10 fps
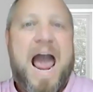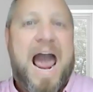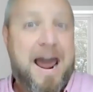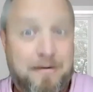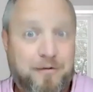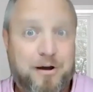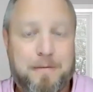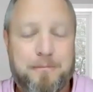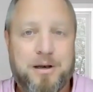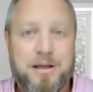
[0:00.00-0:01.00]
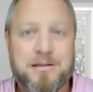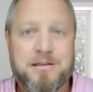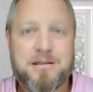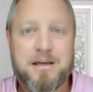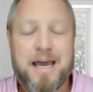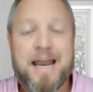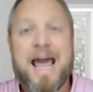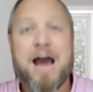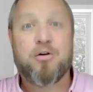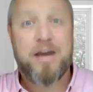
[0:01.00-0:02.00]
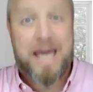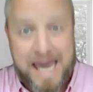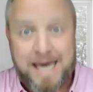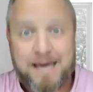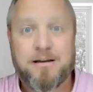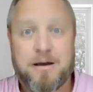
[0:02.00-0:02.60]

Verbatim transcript: have companies and how can